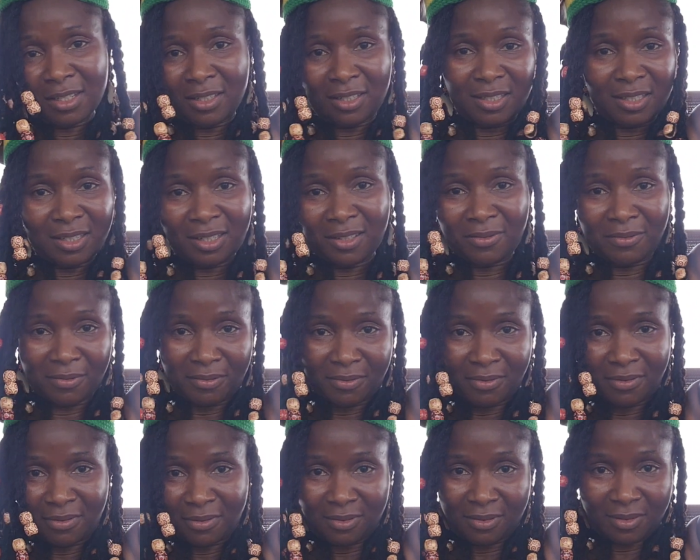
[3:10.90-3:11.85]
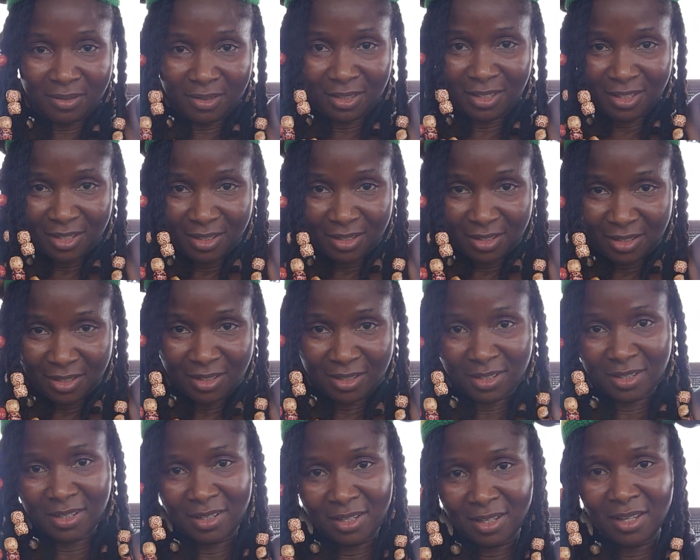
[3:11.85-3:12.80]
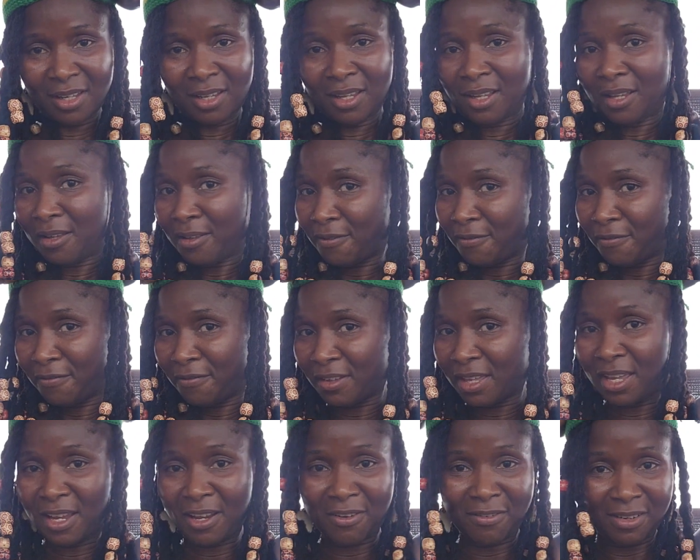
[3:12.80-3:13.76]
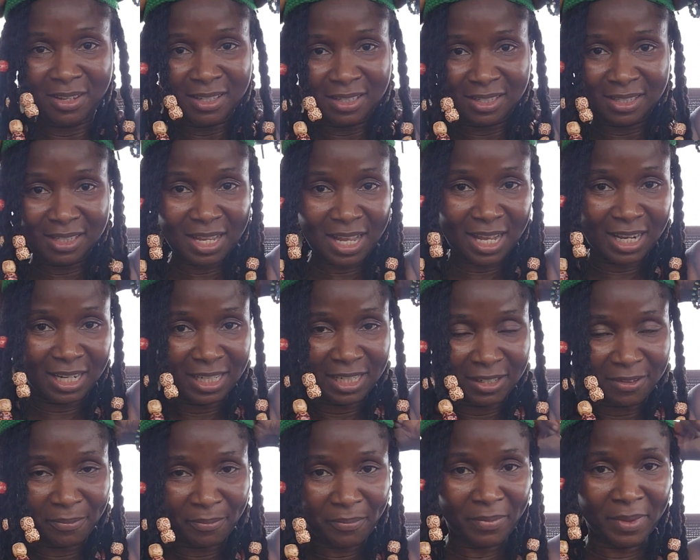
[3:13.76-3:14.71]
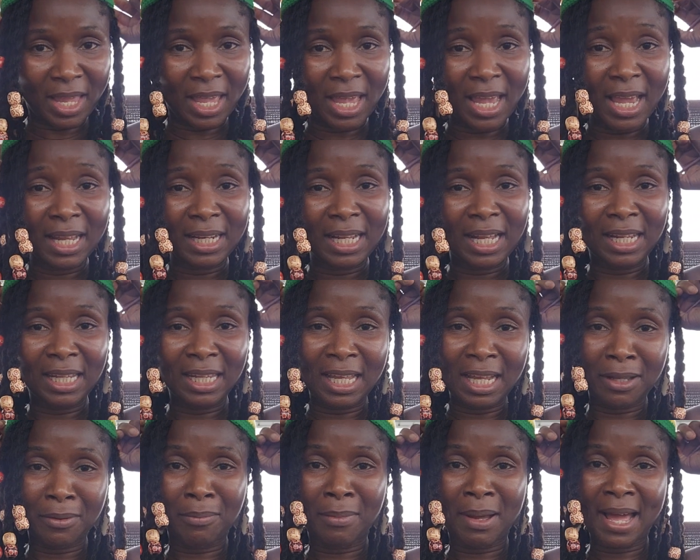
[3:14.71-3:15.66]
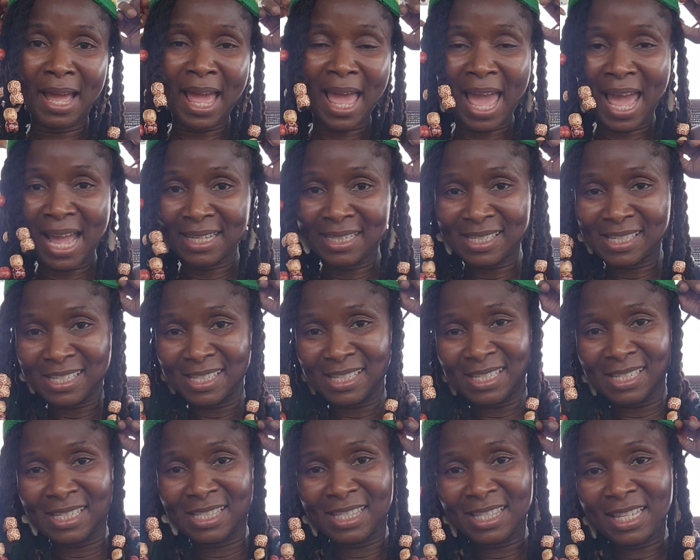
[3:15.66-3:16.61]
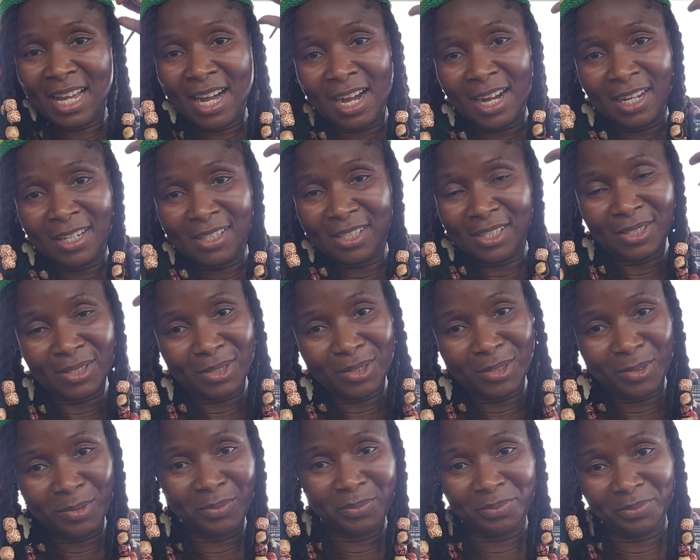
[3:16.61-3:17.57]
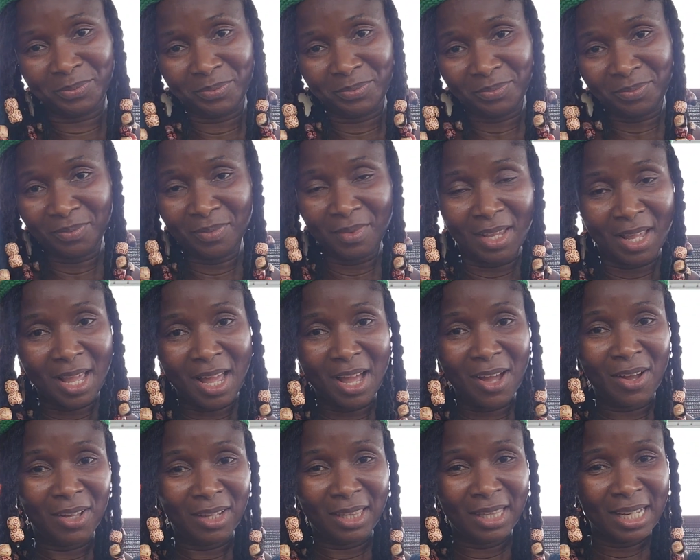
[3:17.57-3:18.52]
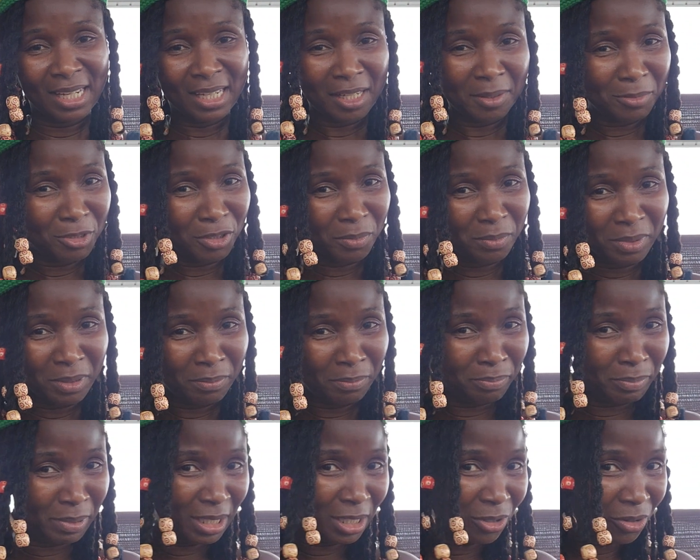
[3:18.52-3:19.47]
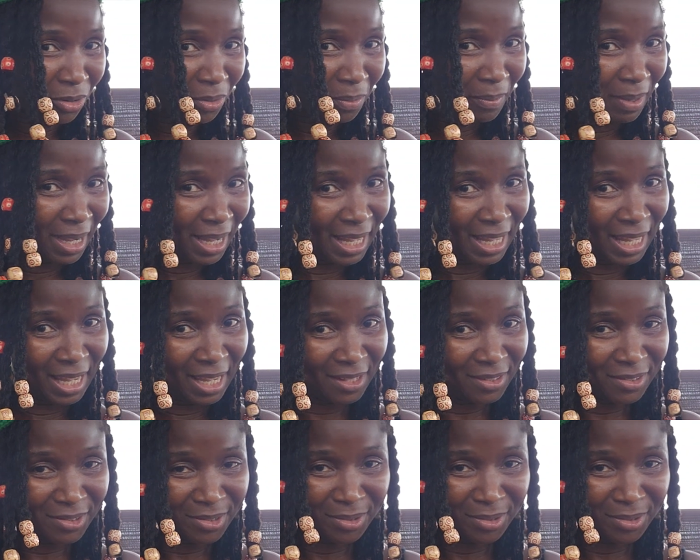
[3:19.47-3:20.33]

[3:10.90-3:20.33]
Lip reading: See? Look. Very solid. And I like my hat snug, so I don't like them to be big on my head.